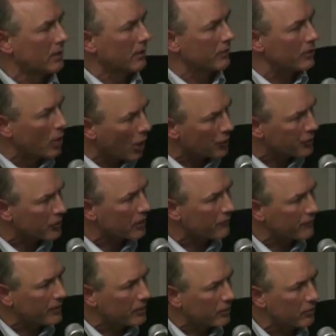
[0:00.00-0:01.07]
Now, the alternate
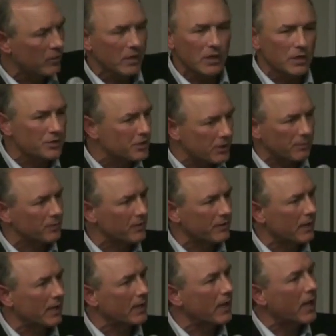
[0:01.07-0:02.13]
view is simply
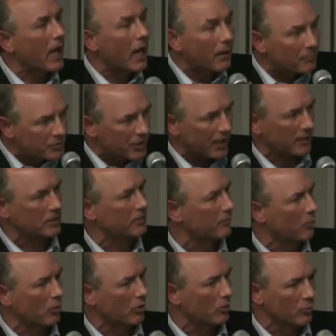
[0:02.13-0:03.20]
that
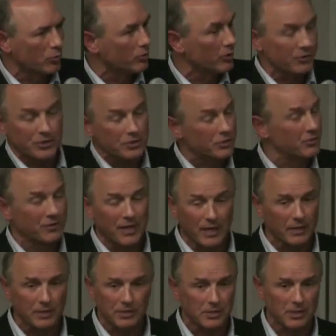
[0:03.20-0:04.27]
objective moral rules do
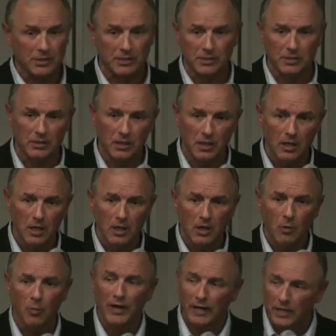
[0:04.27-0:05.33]
not exist.
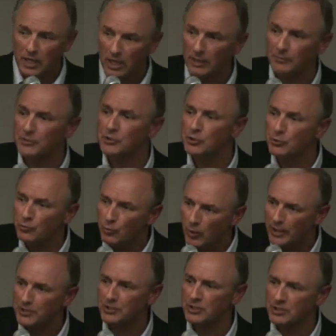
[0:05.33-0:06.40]
When it comes to
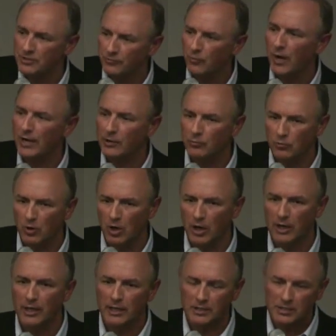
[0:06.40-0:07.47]
questions of right or
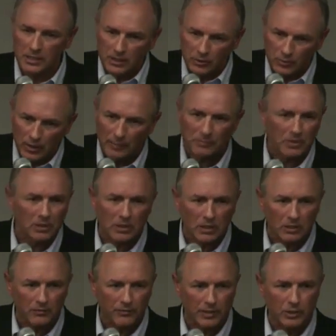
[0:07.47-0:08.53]
wrong, it's either up to the
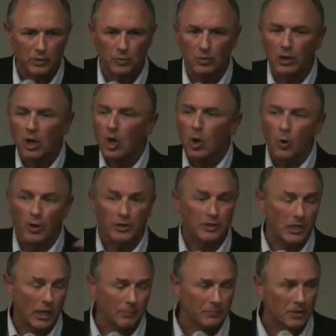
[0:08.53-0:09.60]
individual or it's
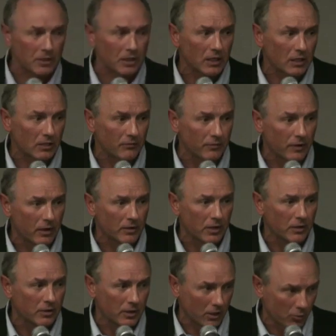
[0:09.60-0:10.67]
up to
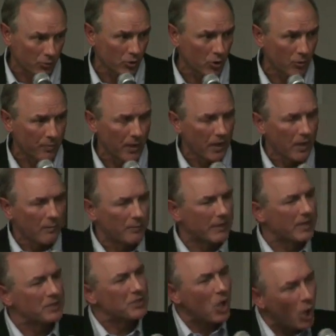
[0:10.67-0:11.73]
the group,
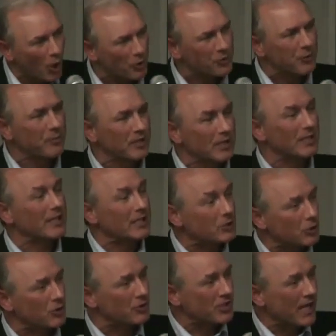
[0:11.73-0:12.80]
because ultimately it
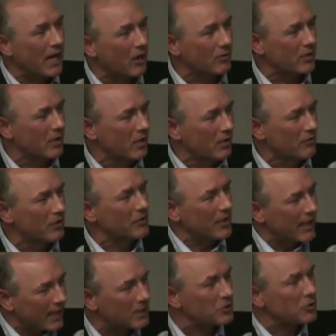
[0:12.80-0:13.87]
turns out that
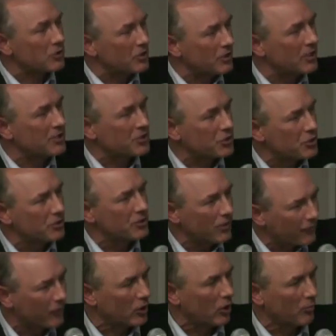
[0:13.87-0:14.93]
the answer to these
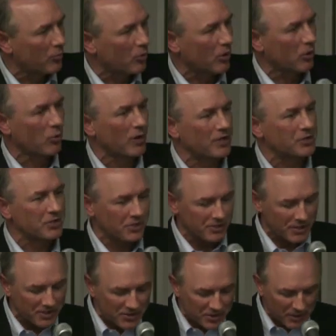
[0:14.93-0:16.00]
difficult moral
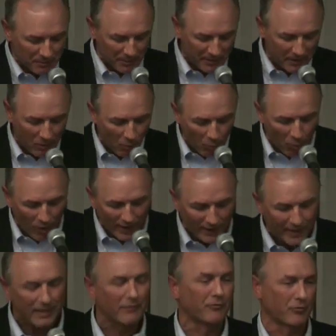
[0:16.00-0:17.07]
questions is simply
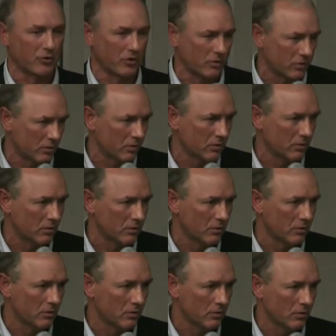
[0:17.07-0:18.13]
whatever.
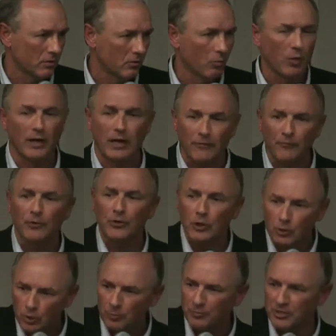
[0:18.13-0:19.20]
Whatever the
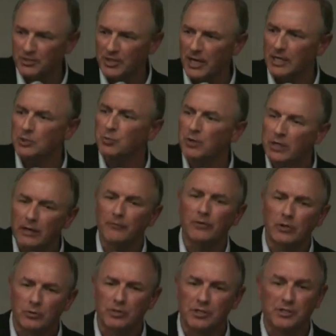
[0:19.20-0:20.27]
group decides, whatever
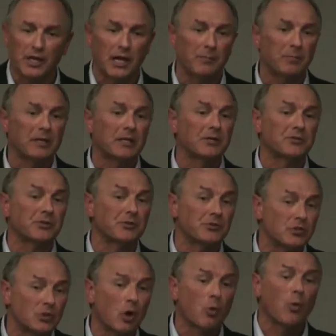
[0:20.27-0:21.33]
you decide, because
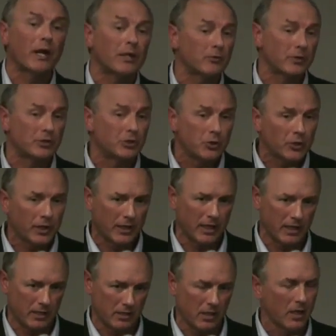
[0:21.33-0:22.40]
there's no way to
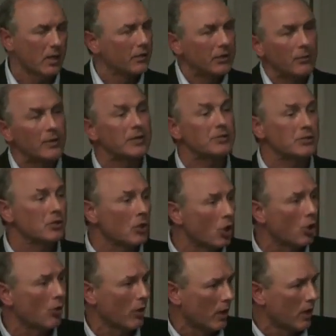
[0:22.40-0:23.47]
adjudicate. There is
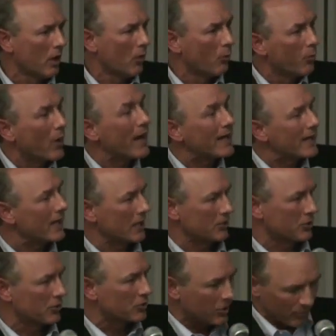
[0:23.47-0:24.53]
no right
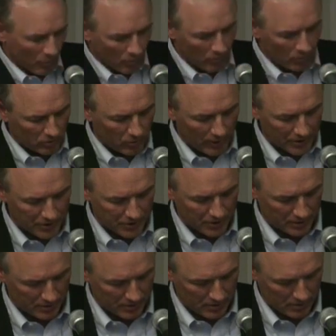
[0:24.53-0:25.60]
answer to moral
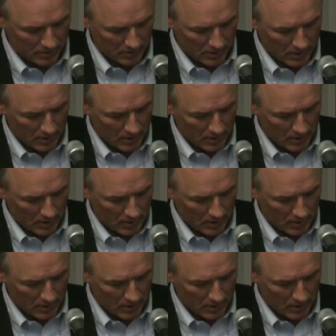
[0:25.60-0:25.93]
questions.